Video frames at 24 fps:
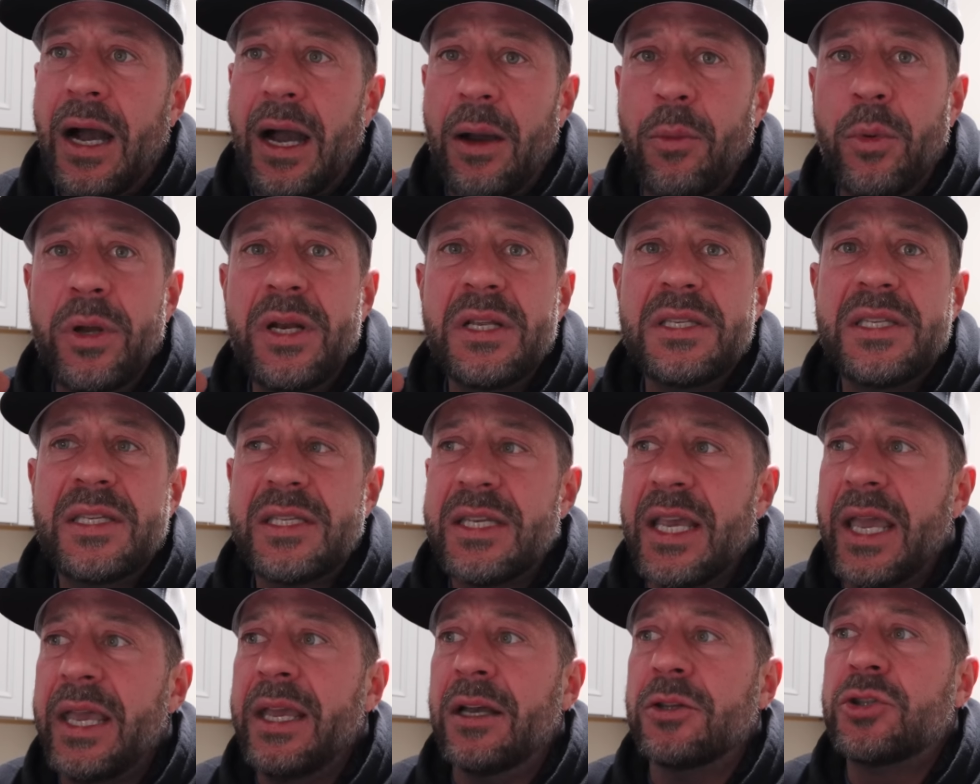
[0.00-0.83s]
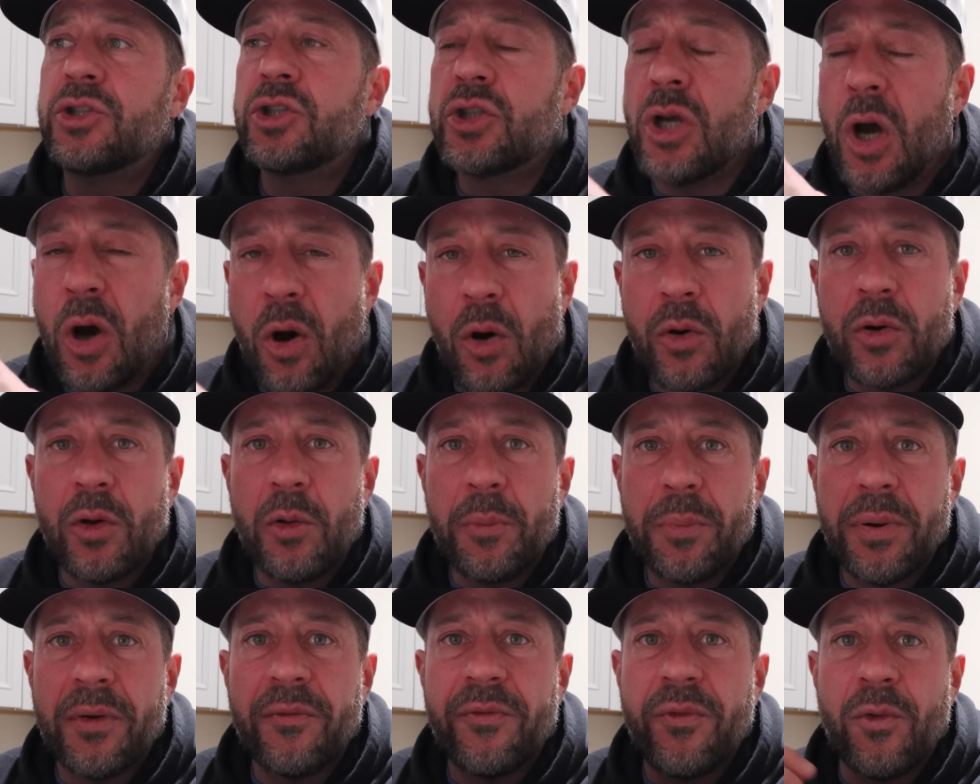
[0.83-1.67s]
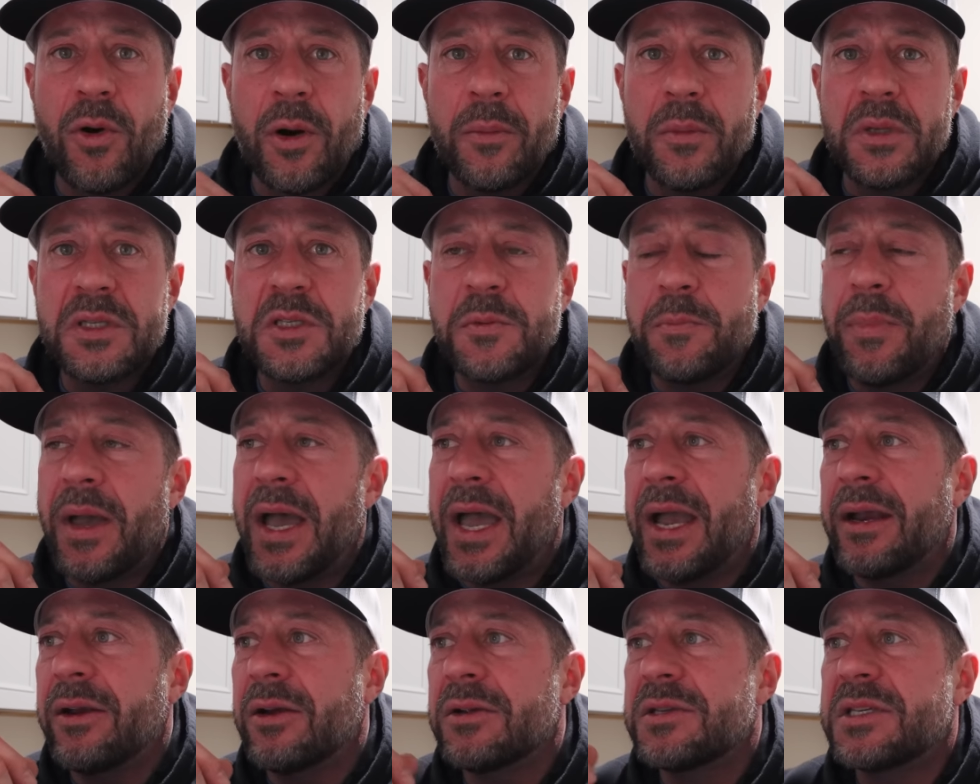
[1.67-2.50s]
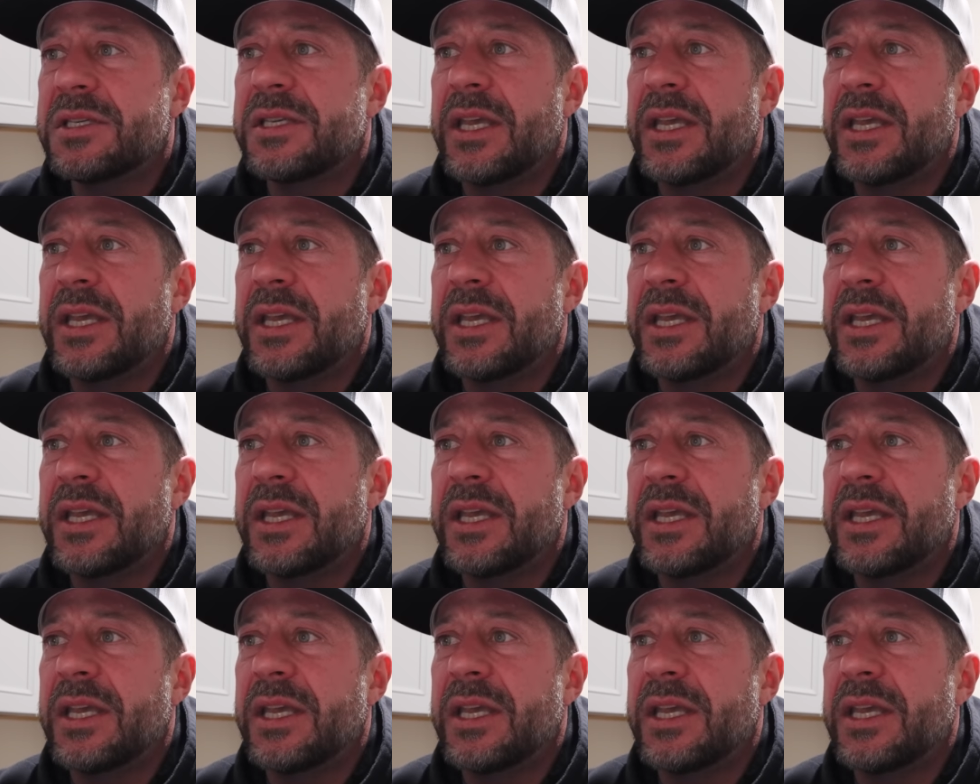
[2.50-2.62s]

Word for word: I wouldn't say a total performance bagger,